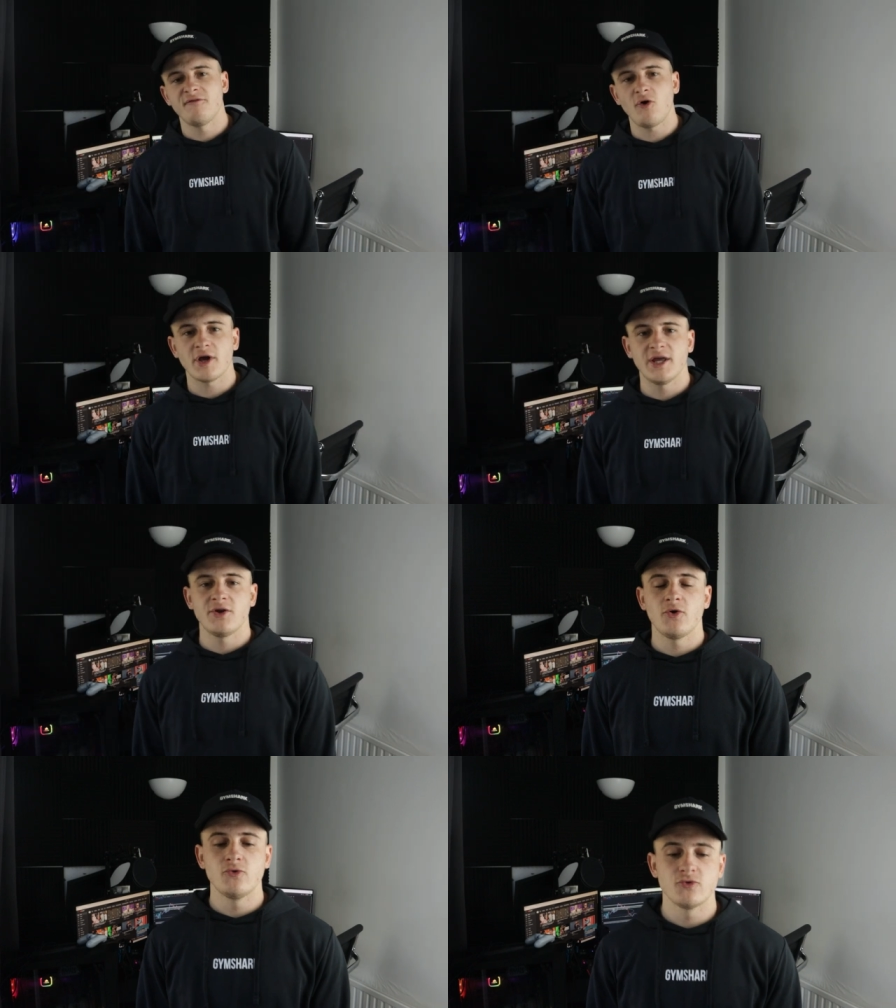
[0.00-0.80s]
fucking
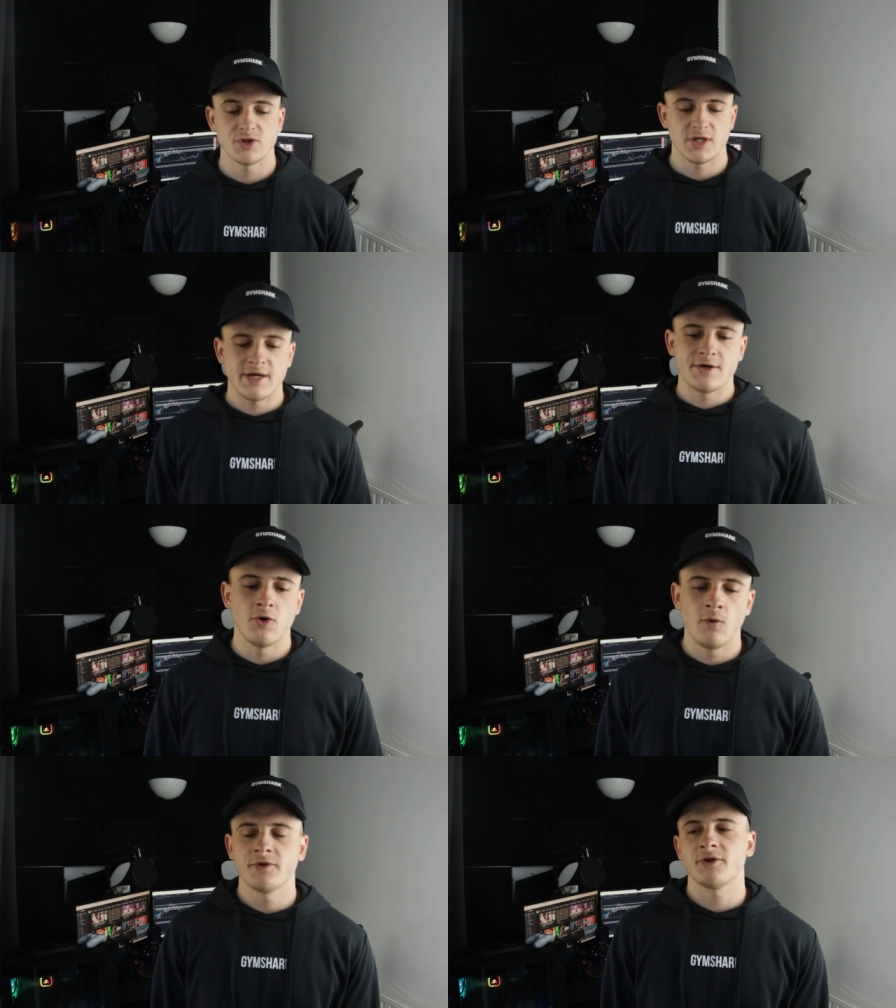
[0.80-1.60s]
knows and
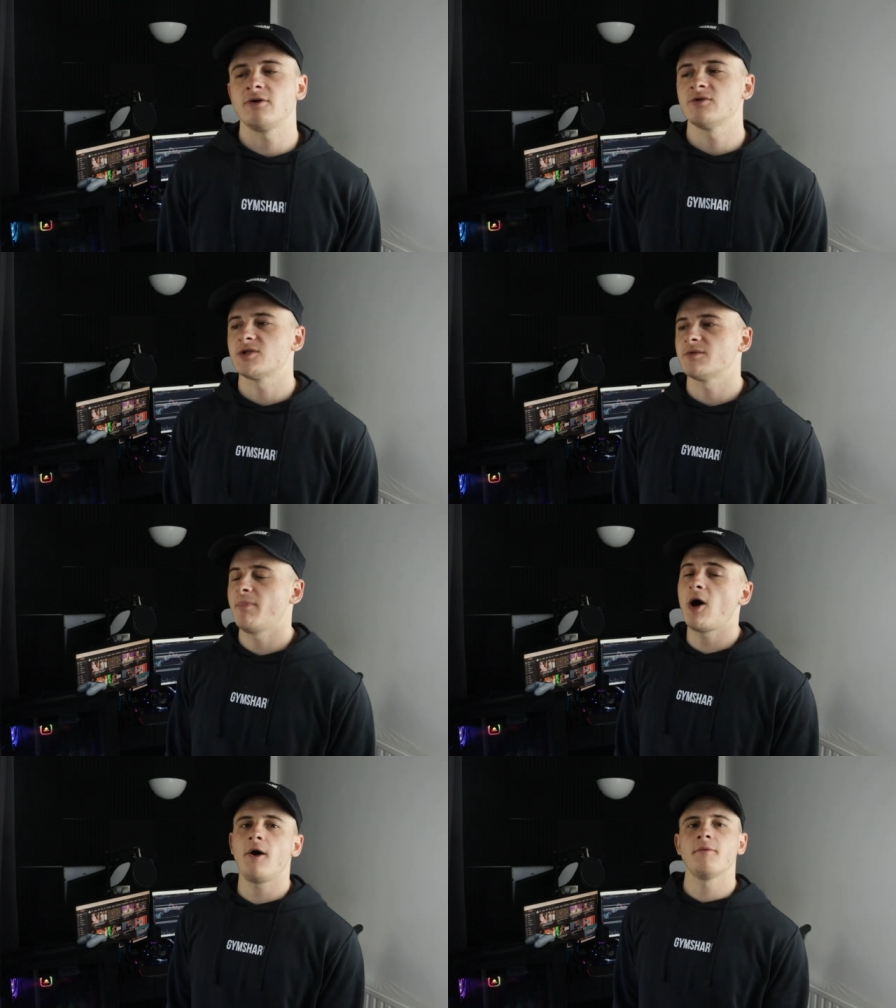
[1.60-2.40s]
no one does.
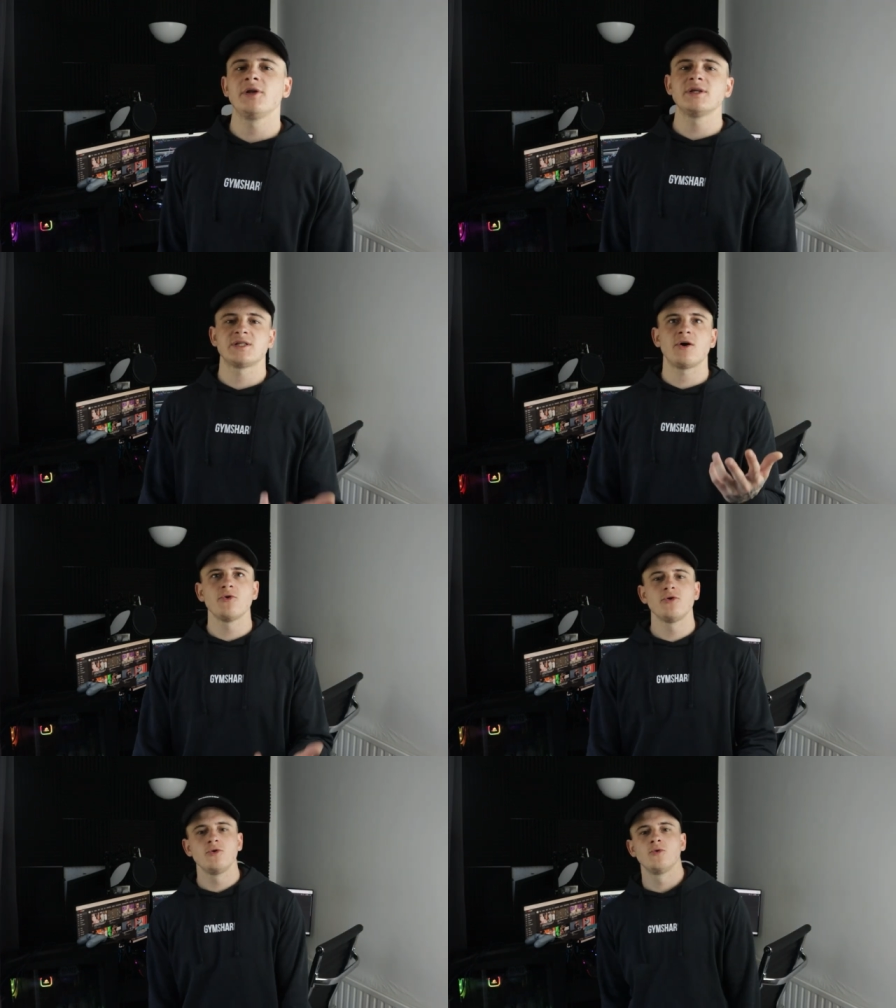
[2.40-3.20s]
But I'm gonna tell
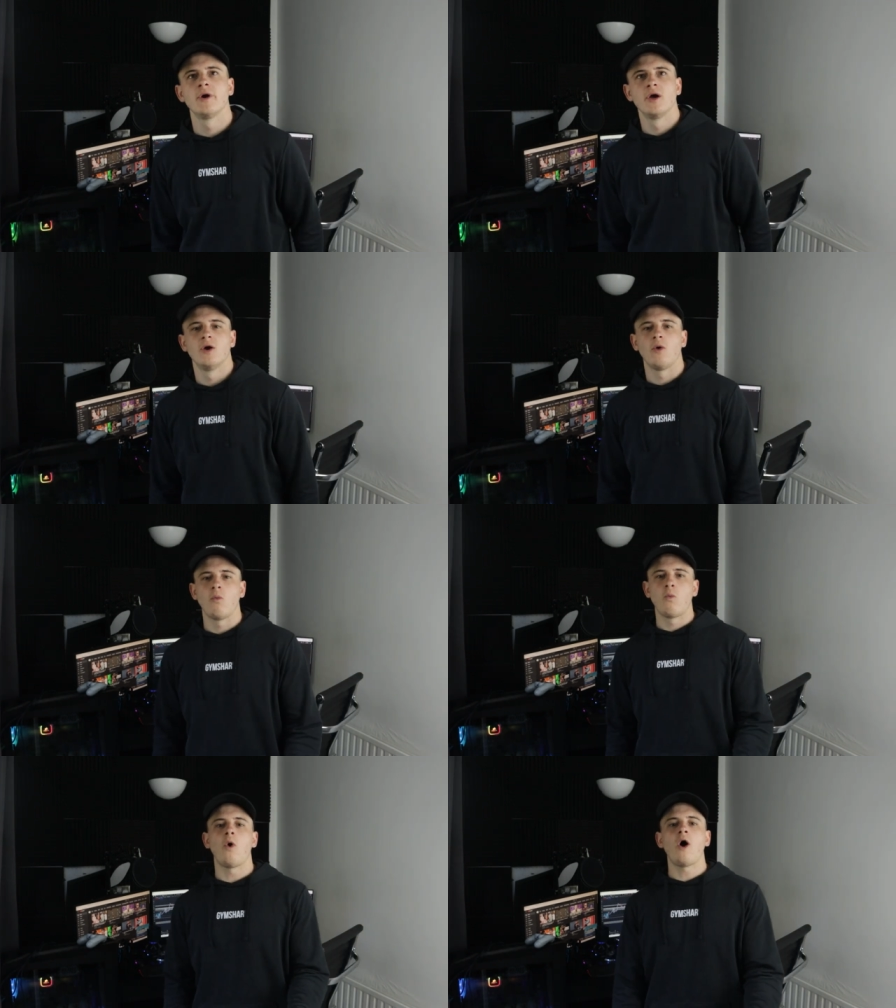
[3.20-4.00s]
you
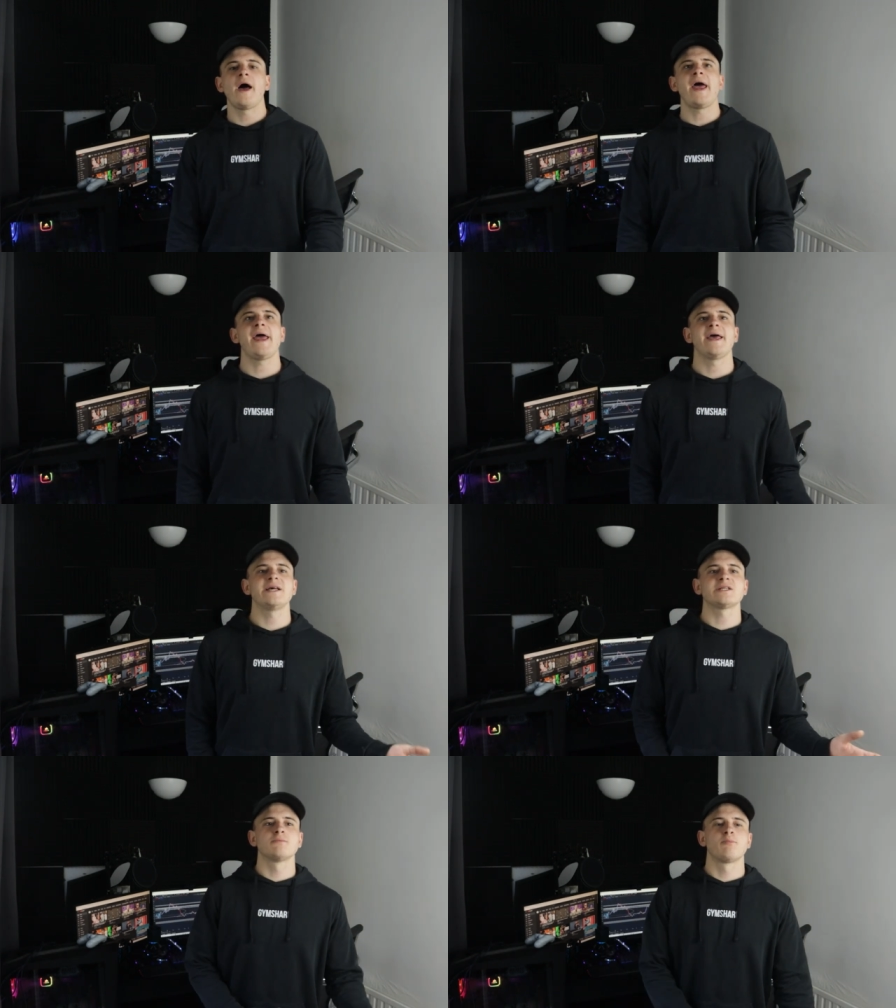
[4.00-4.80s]
why it's